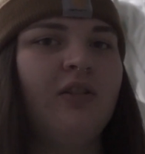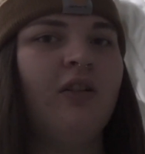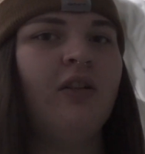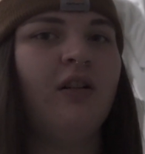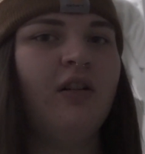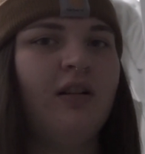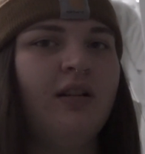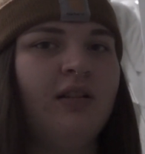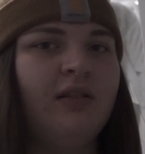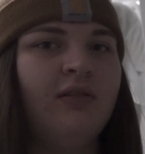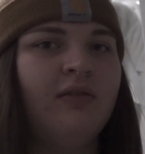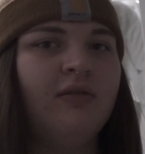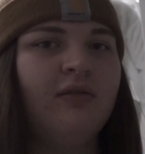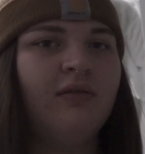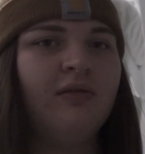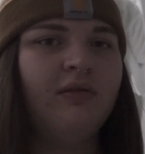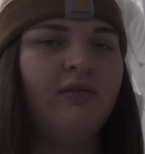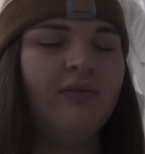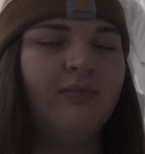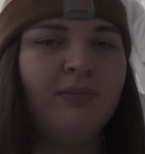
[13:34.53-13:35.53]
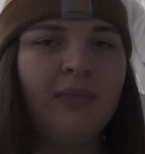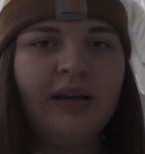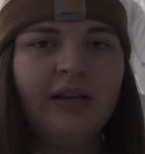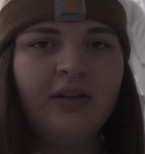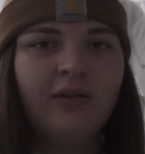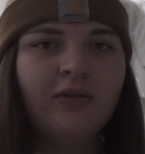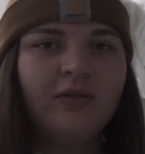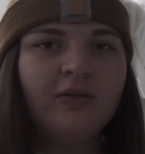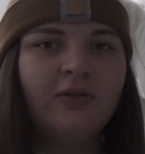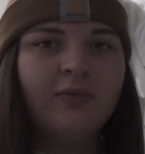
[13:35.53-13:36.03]
on my
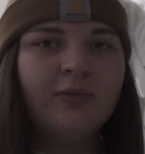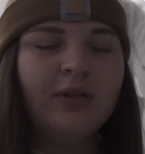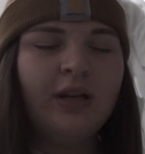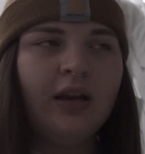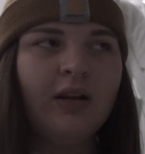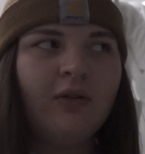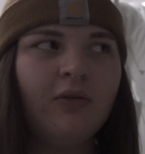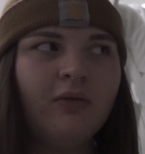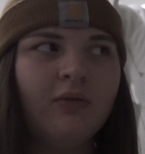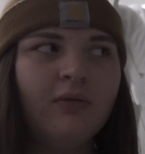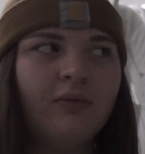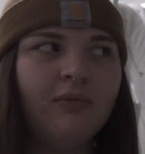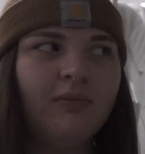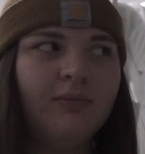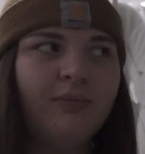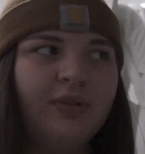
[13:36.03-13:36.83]
YouTube channel,